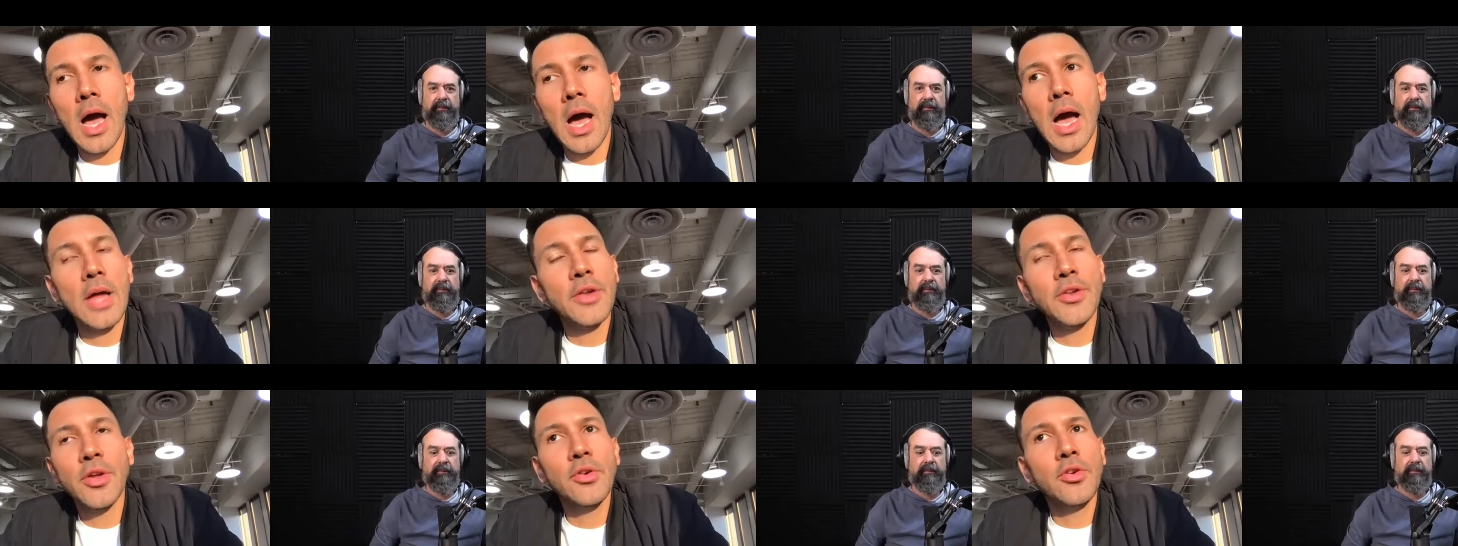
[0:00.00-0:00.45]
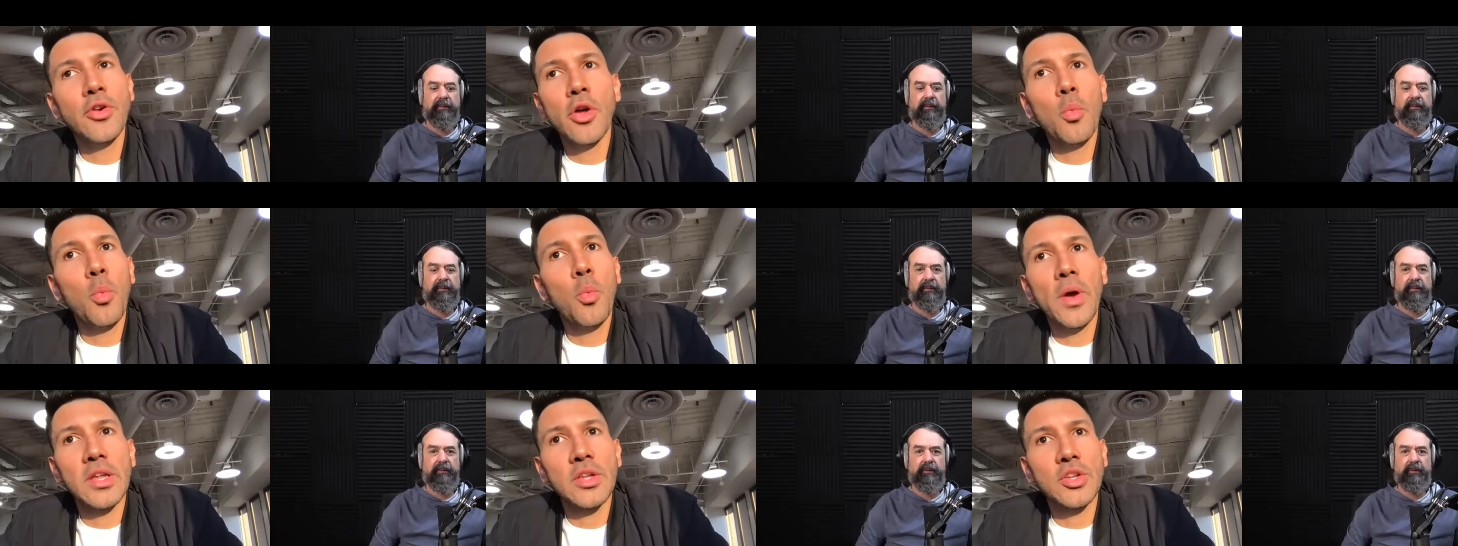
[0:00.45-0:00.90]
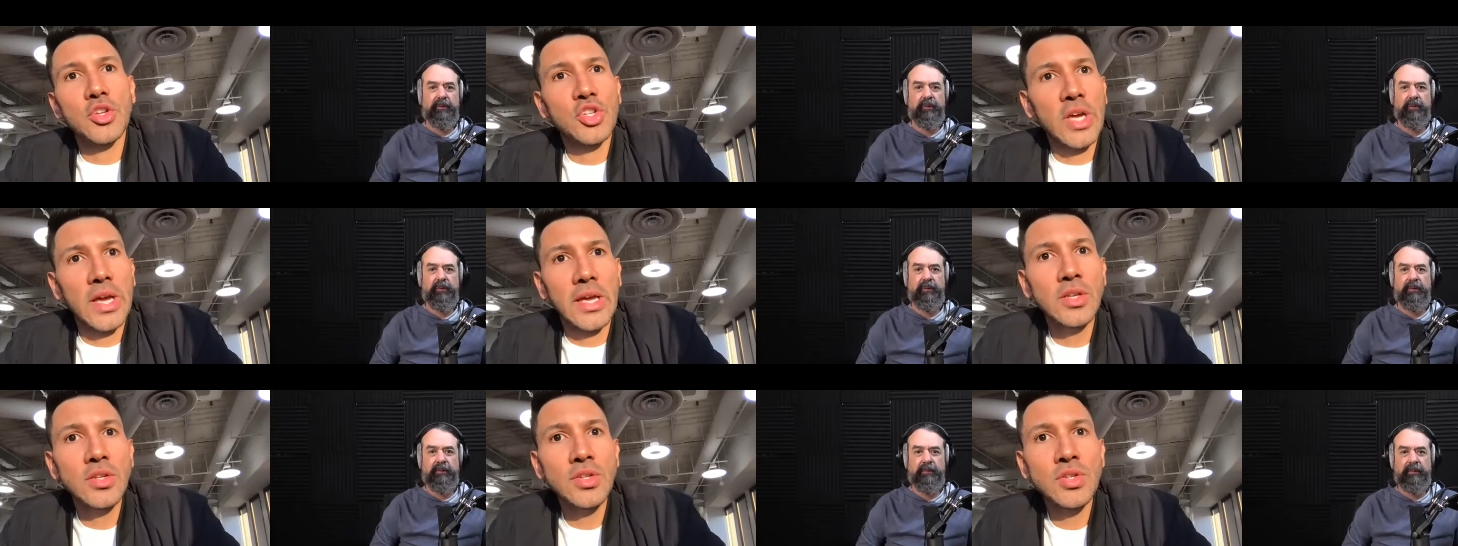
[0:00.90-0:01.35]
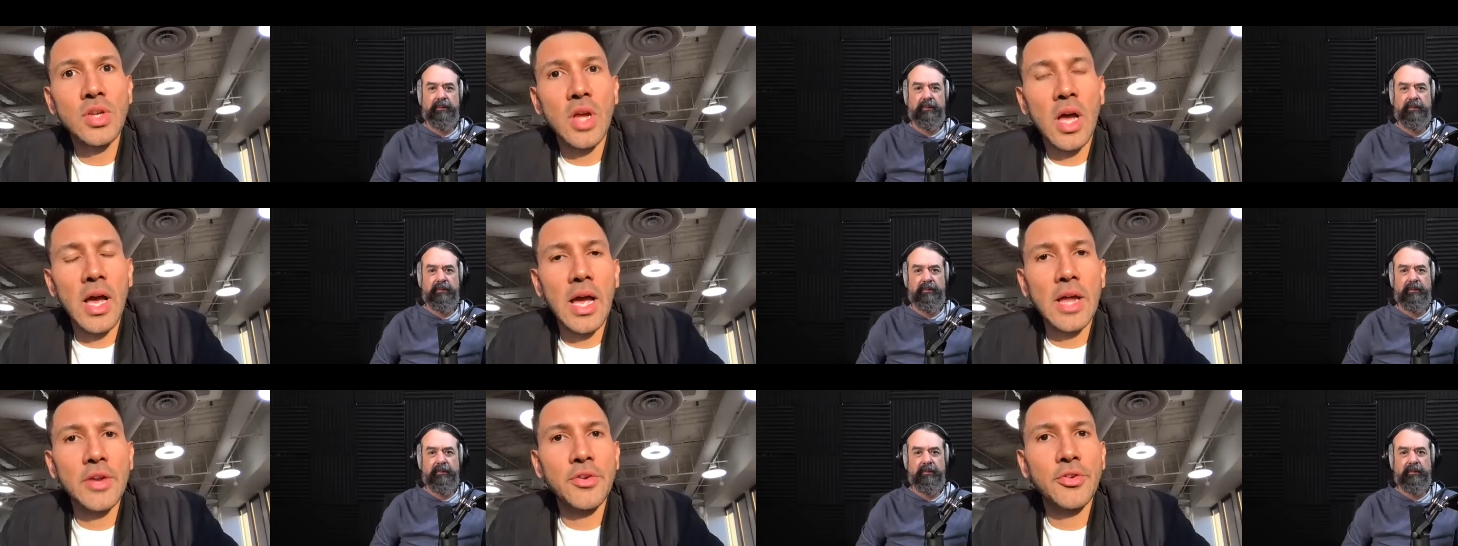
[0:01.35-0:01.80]
Speaker 1: I don't know when it changed.
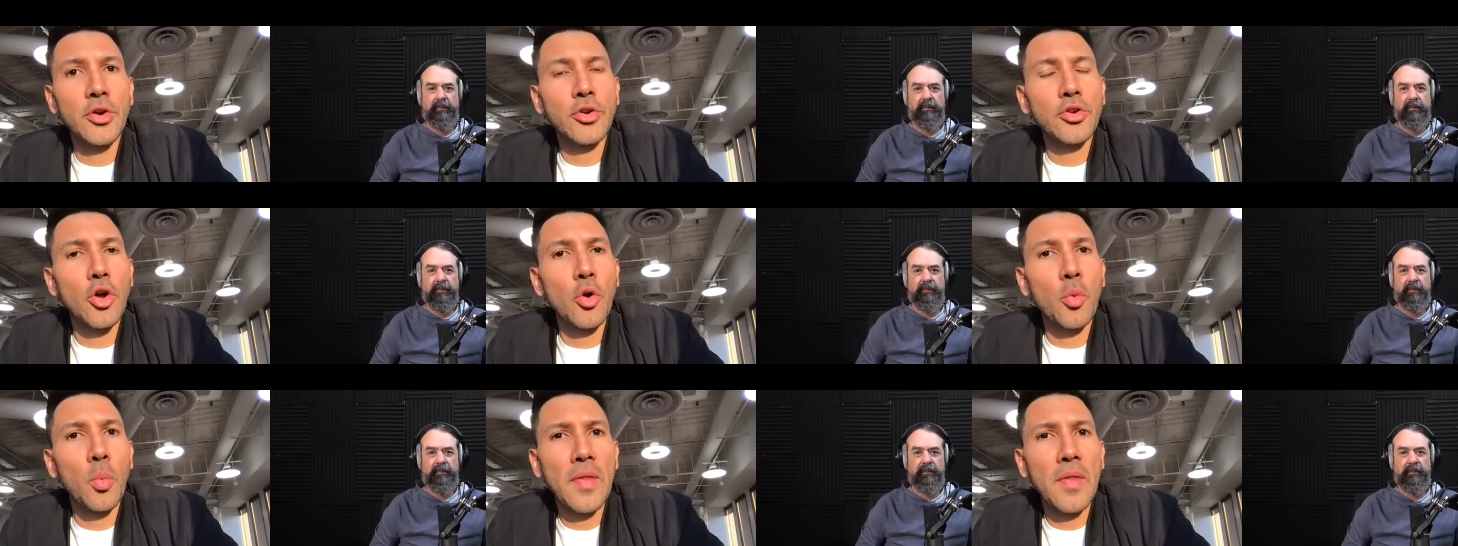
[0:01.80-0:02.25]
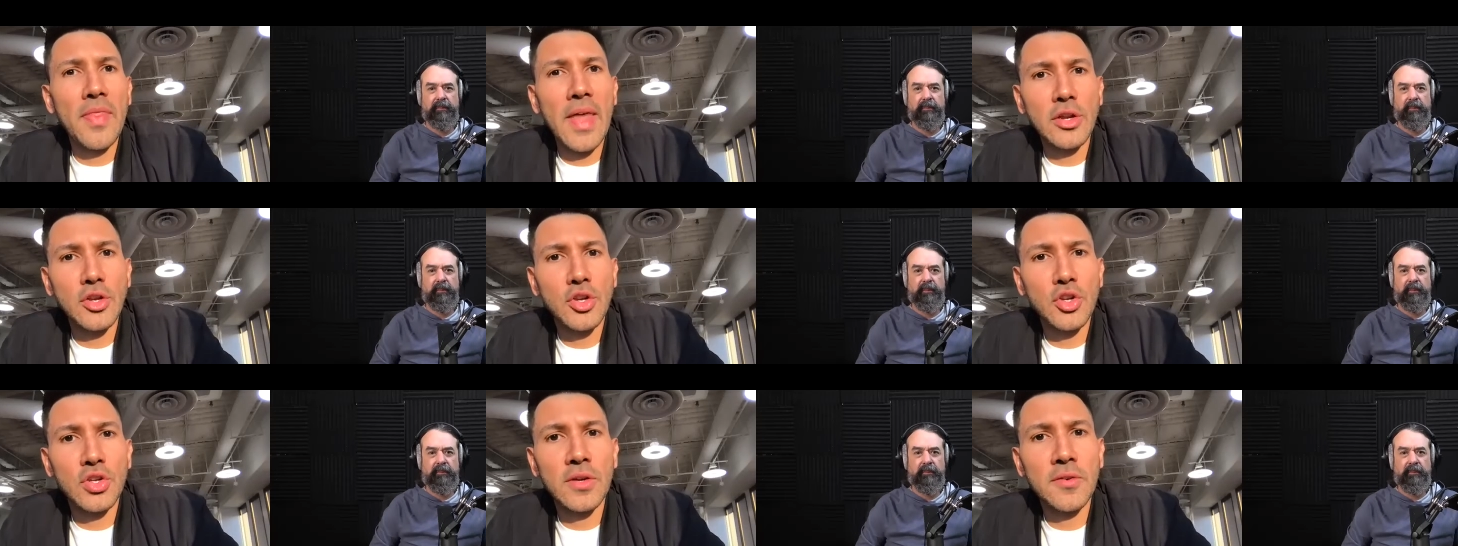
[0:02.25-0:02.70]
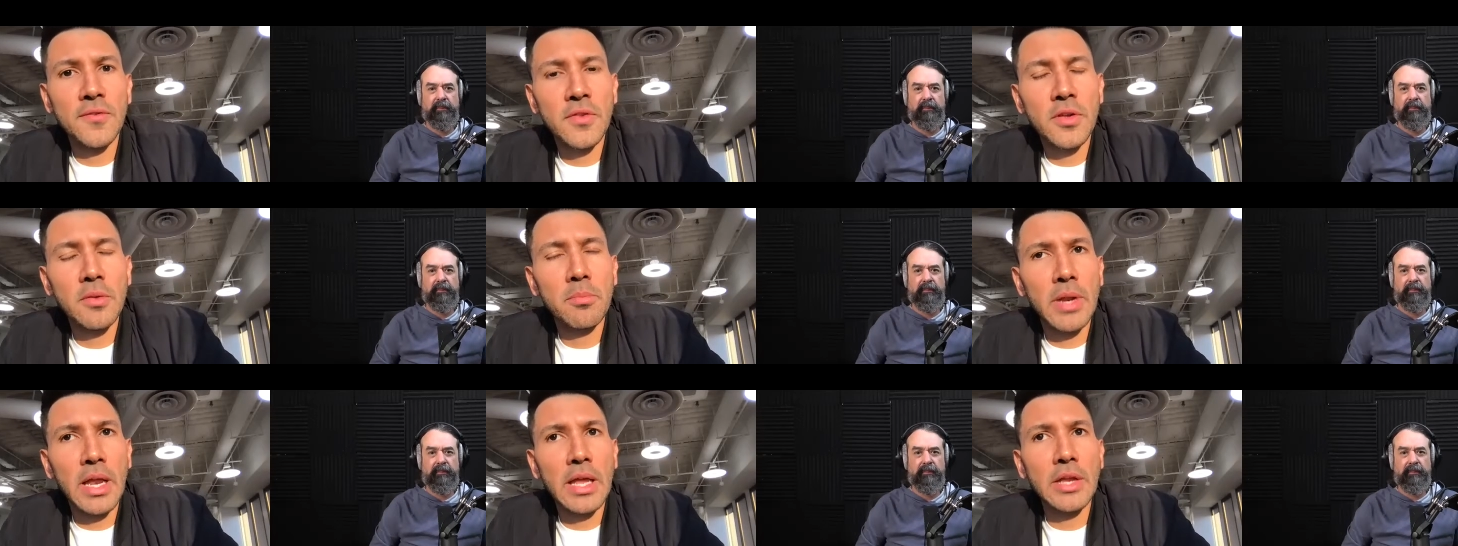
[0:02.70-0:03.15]
I don't know when that shifted,